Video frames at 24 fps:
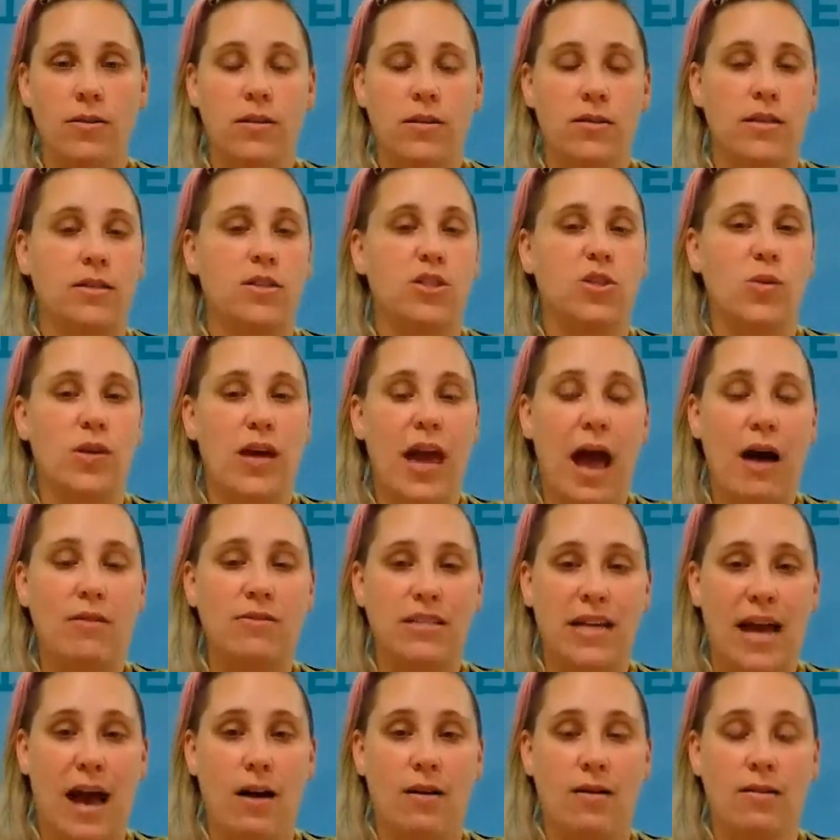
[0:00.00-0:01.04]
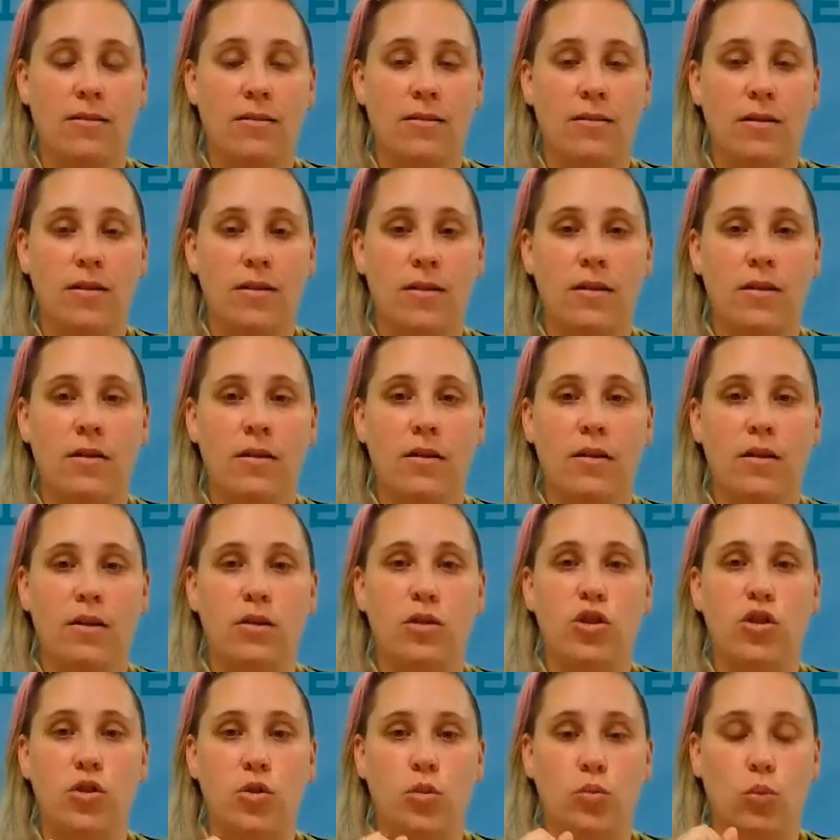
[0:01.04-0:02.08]
Let's do a countdown.
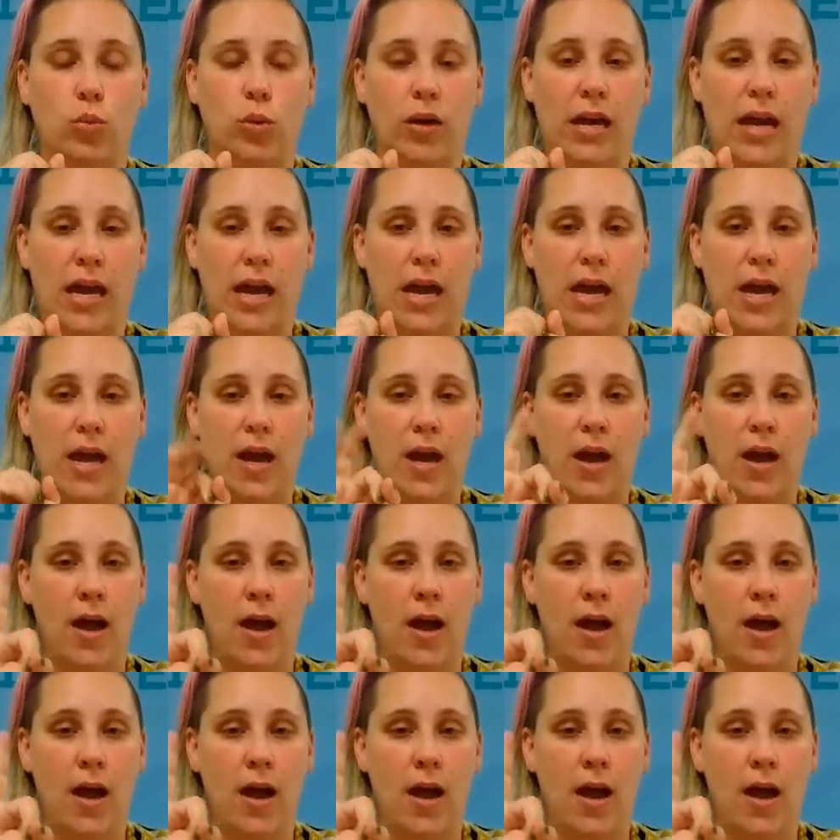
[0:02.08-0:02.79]
3,